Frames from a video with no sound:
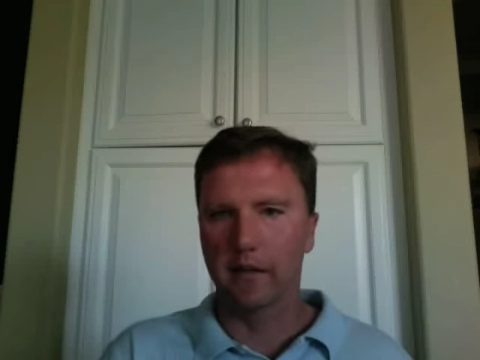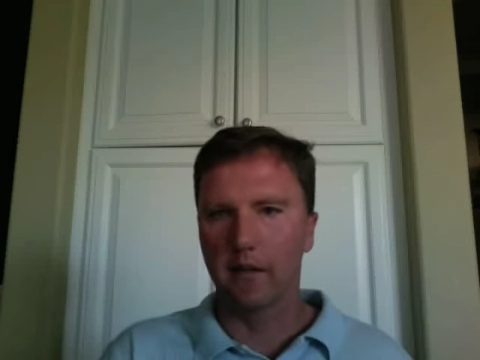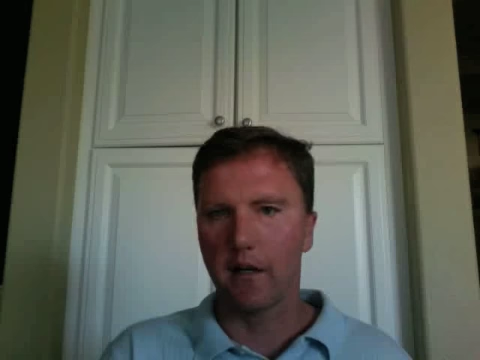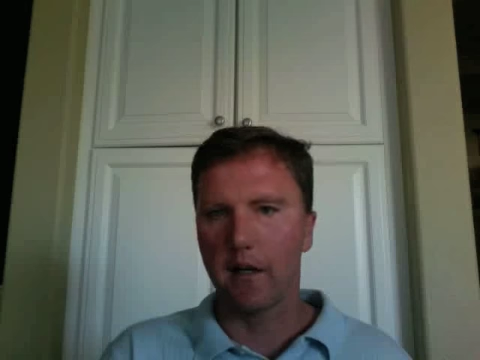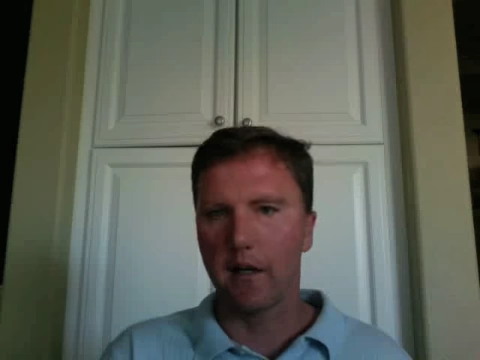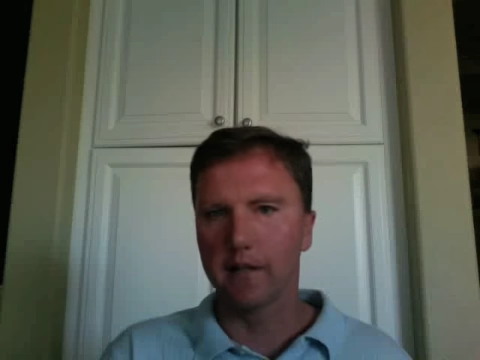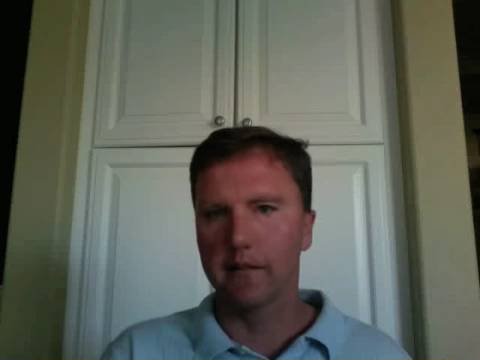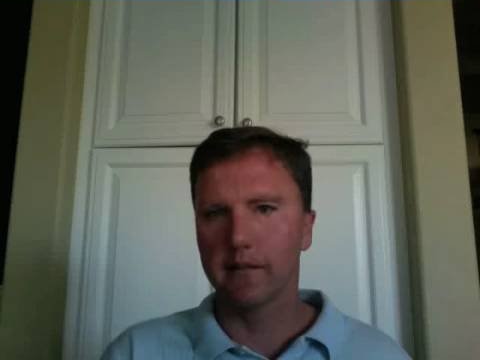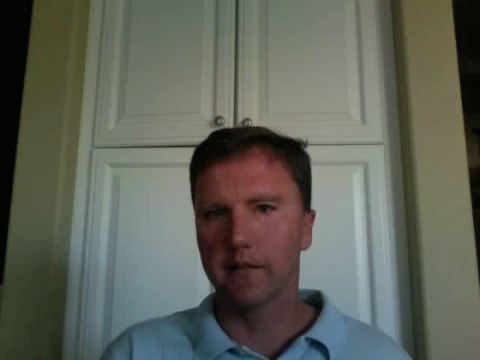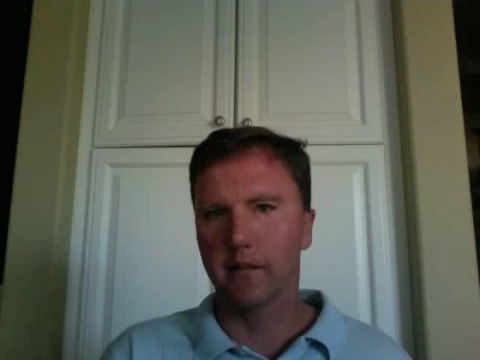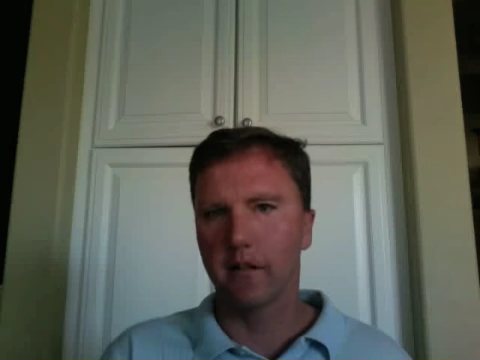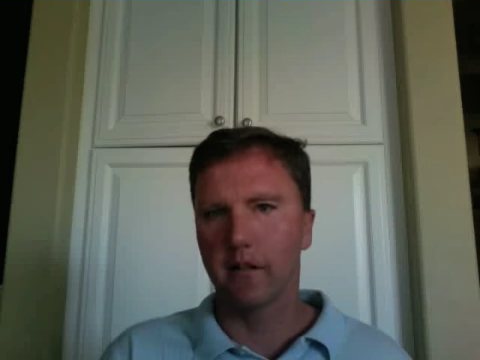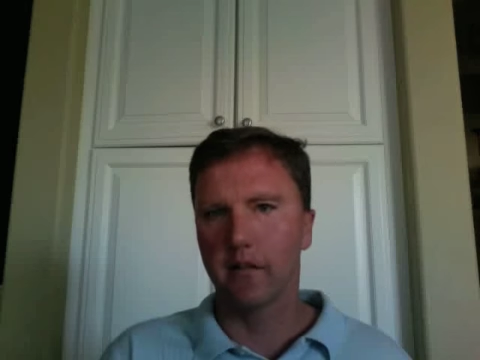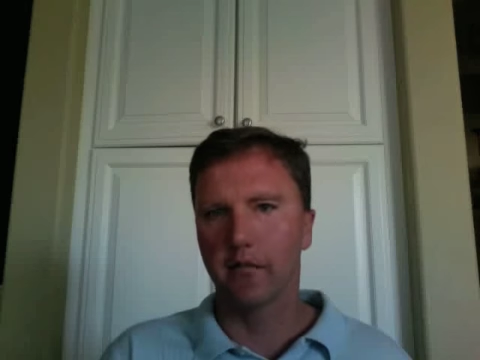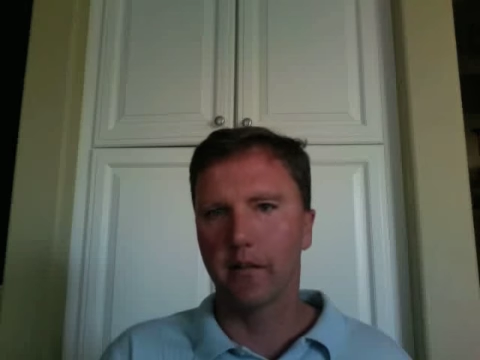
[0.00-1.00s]
cost
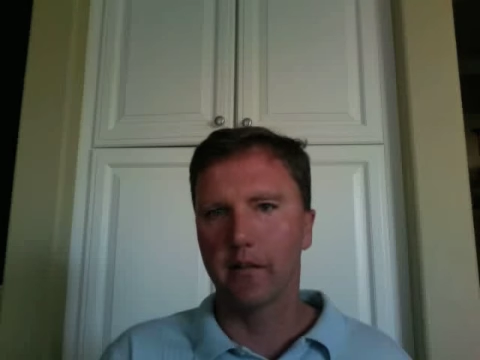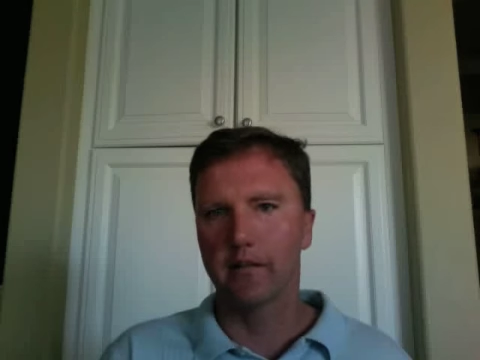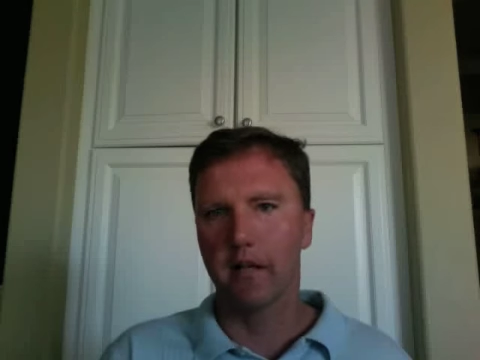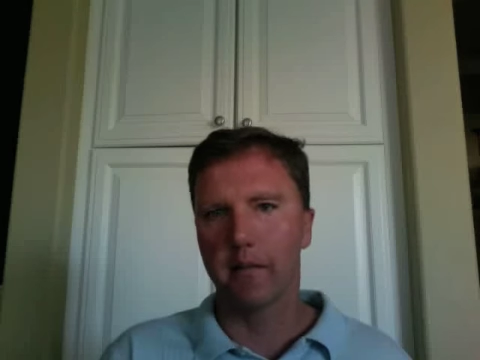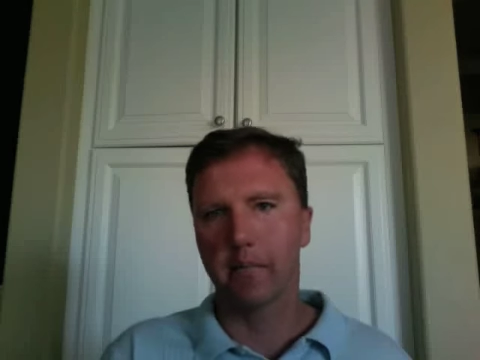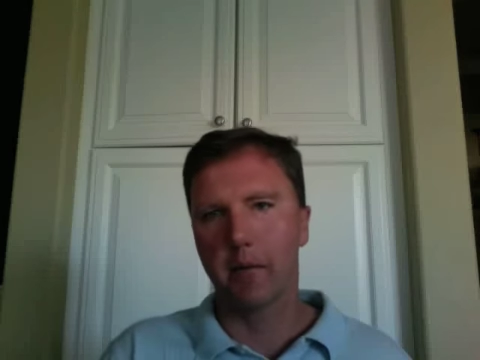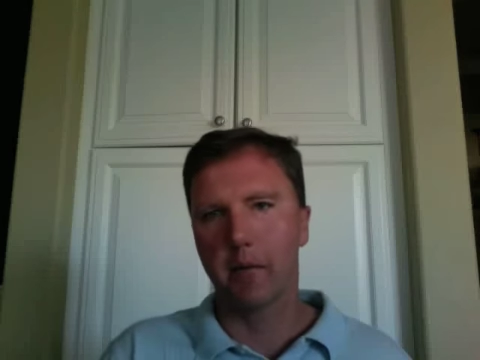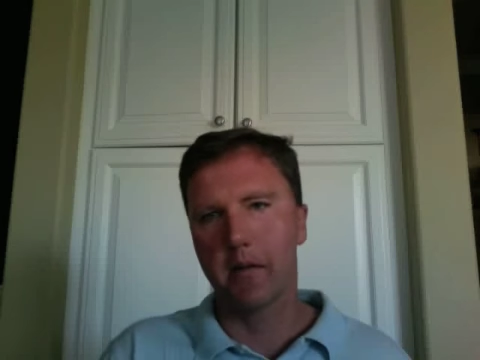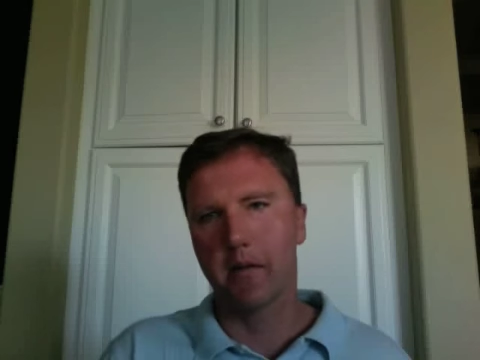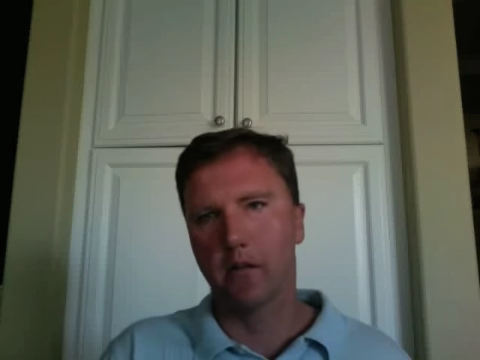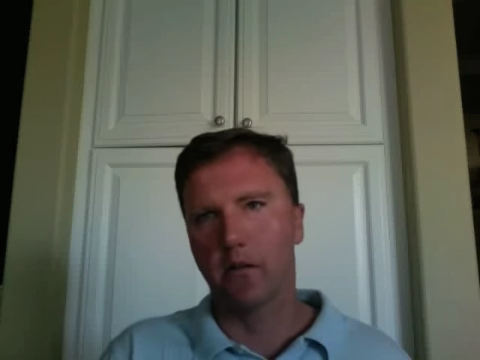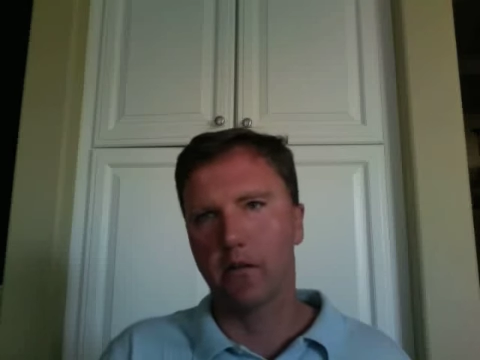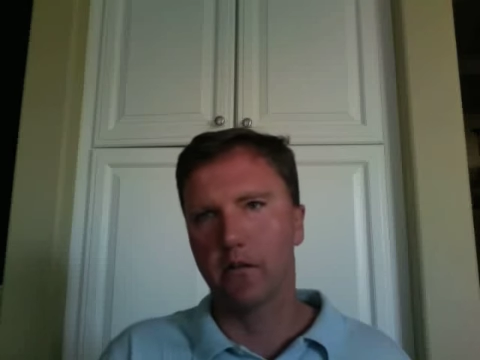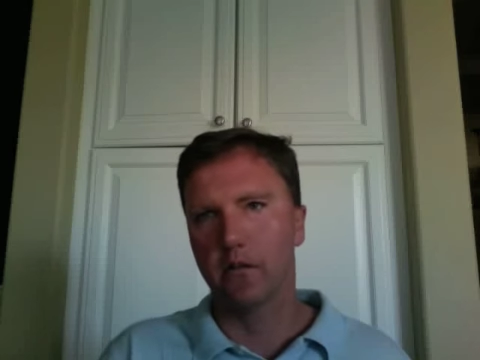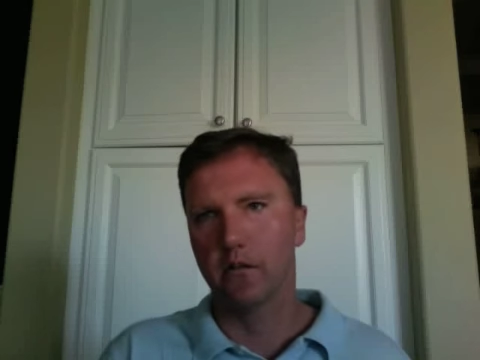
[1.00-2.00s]
of the
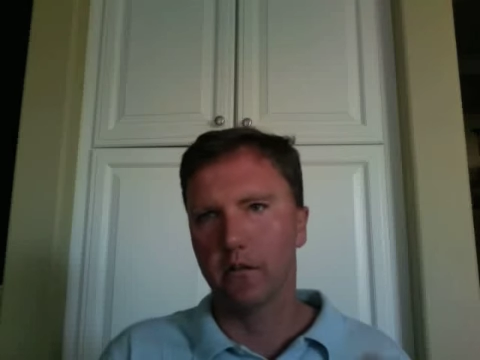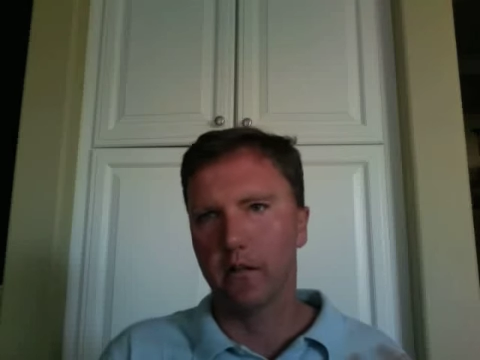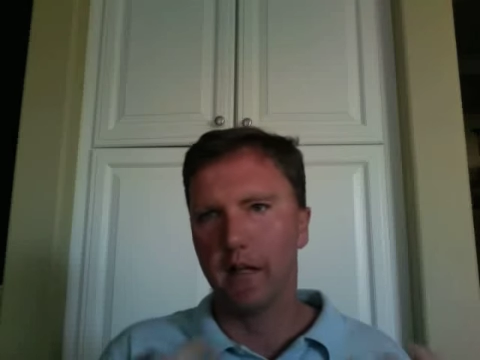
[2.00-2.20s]
supplemental